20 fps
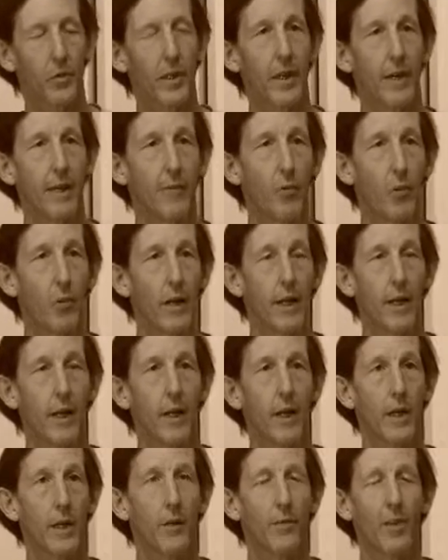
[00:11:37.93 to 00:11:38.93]
We gave away
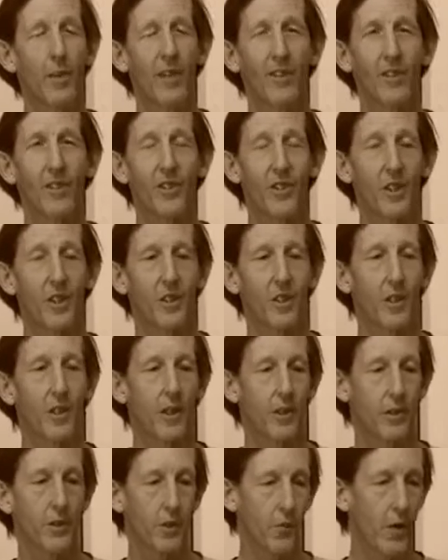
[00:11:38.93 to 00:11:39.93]
uh, three hundred sixty
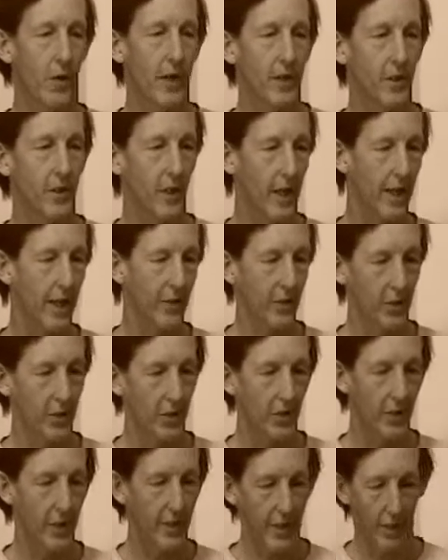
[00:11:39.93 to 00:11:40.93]
tons of rice last
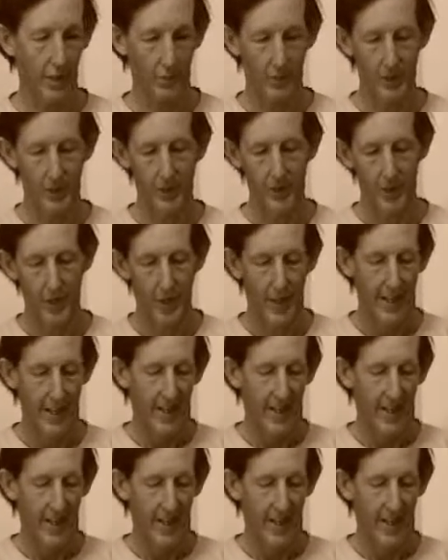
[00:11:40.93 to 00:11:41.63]
year, I think it was,